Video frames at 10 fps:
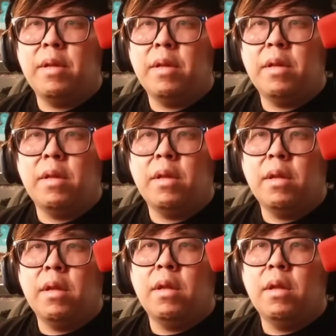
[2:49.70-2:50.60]

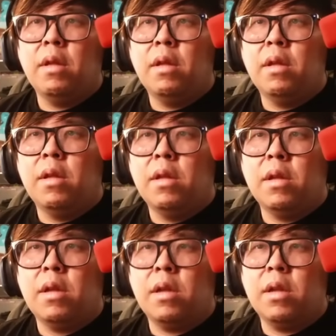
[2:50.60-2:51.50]

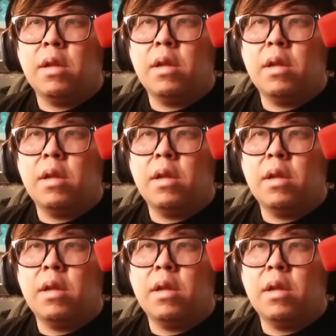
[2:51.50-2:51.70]
[no speech]